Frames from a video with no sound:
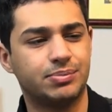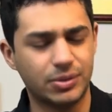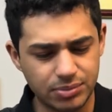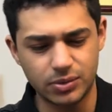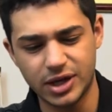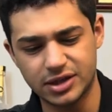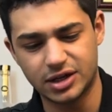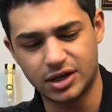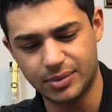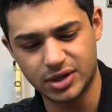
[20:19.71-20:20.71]
But we'll get
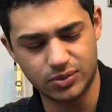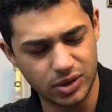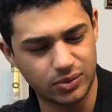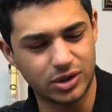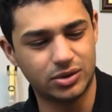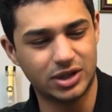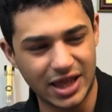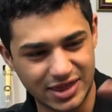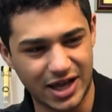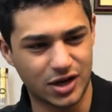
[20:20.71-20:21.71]
there. I mean, we'll
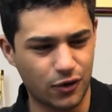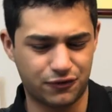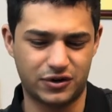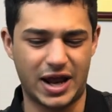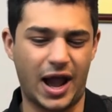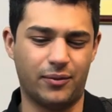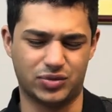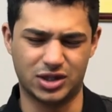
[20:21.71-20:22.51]
let that go for now.